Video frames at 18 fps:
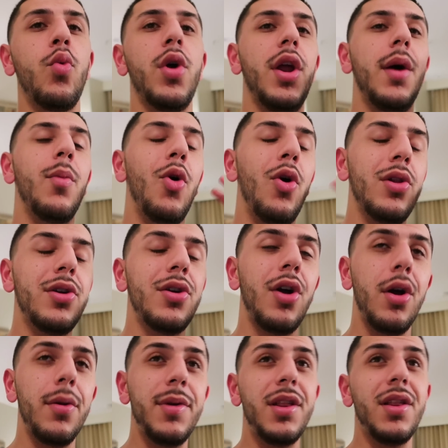When I'm
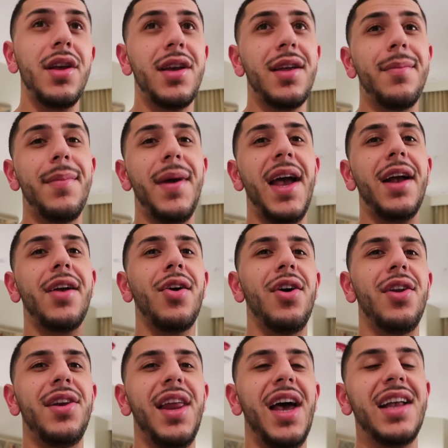older, I'll be looking back
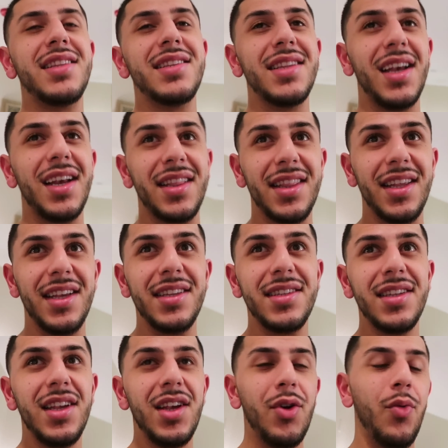on nights like
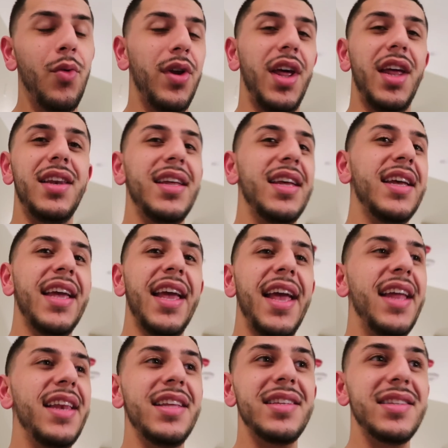this when I didn't
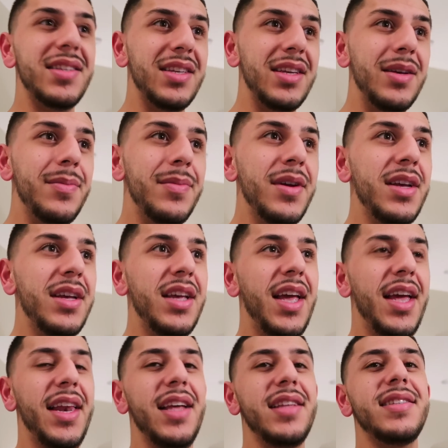get any sleep
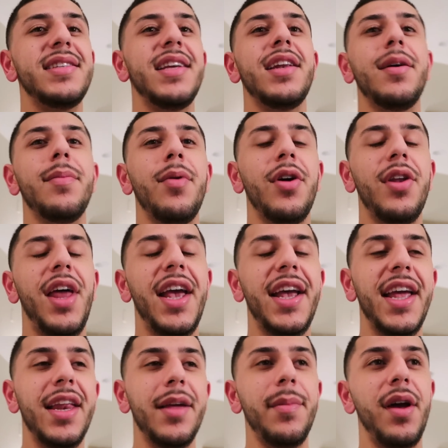and I stayed up all
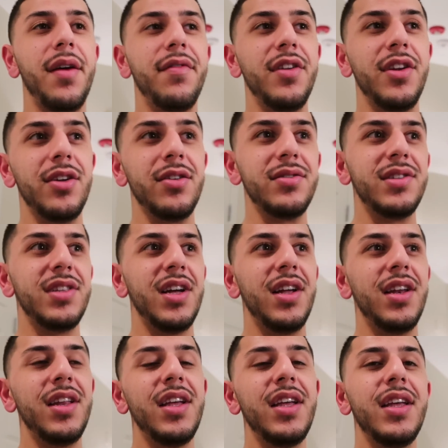night getting my videos
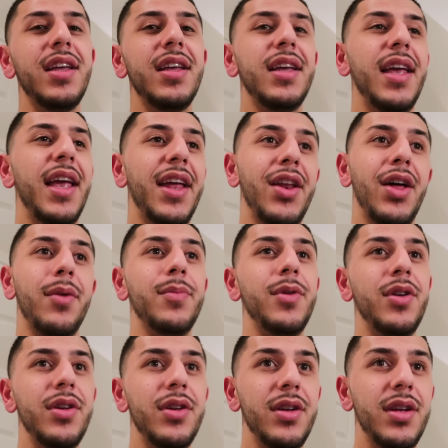done, and I'll
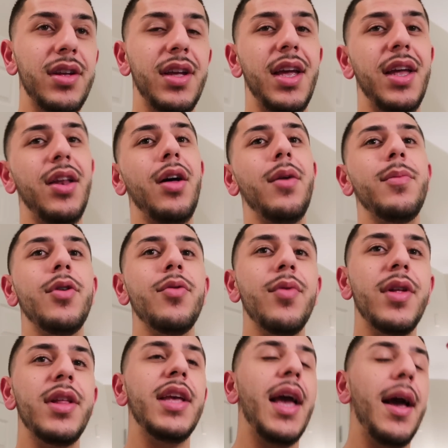be and I'll be
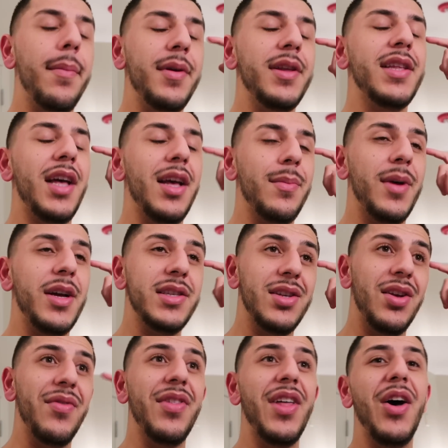really happy telling
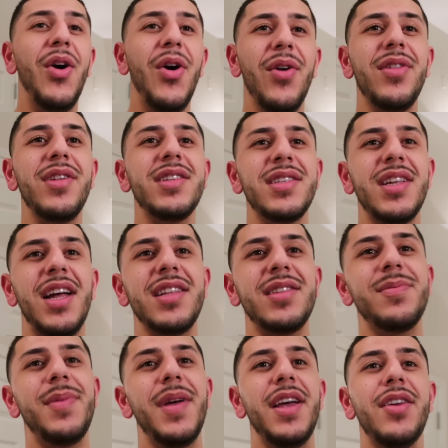myself that all these
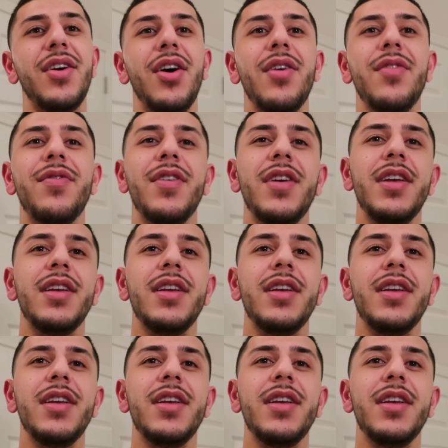nights paid off.